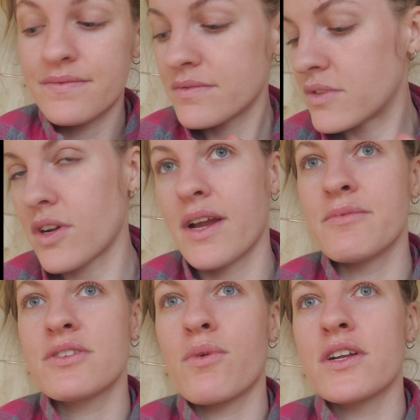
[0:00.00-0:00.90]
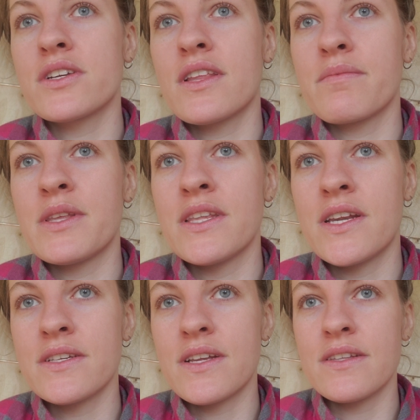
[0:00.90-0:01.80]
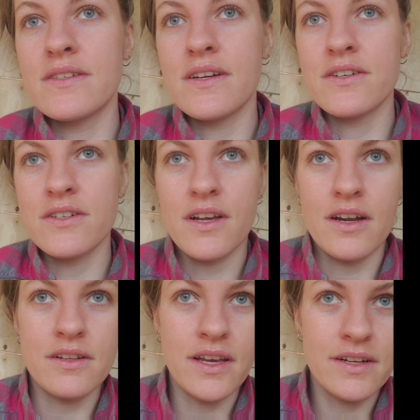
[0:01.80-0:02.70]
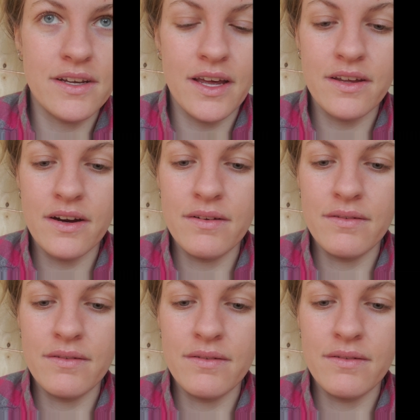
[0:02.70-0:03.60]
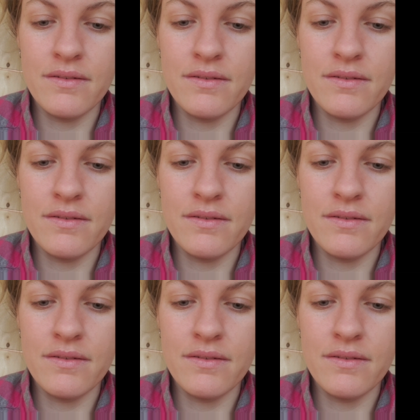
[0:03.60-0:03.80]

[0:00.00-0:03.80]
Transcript: sorry, I'm just watching them in the distance. They're just cuddling together. Show you.